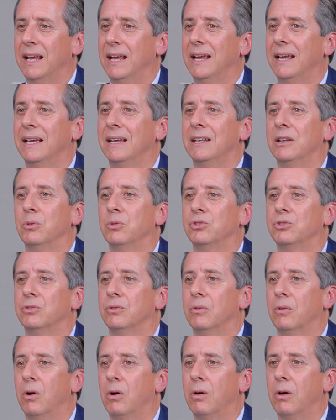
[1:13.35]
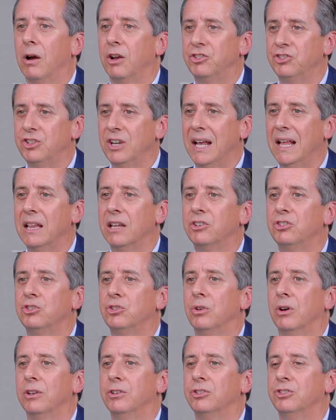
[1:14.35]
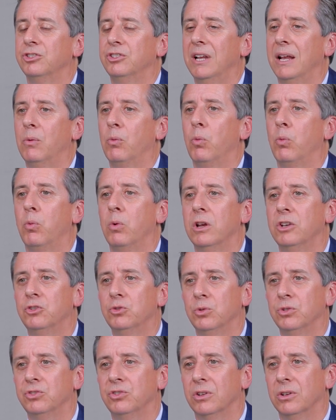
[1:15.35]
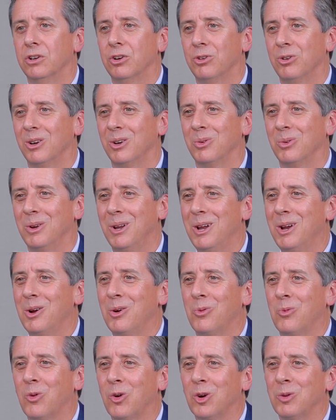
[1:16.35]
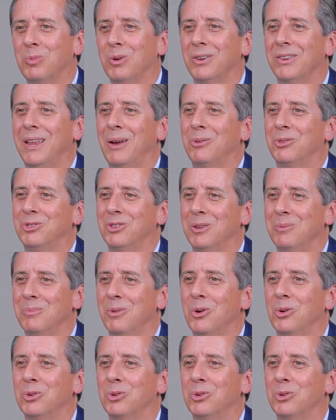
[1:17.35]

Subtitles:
and it was a challenge to understand which was the current workbook that was the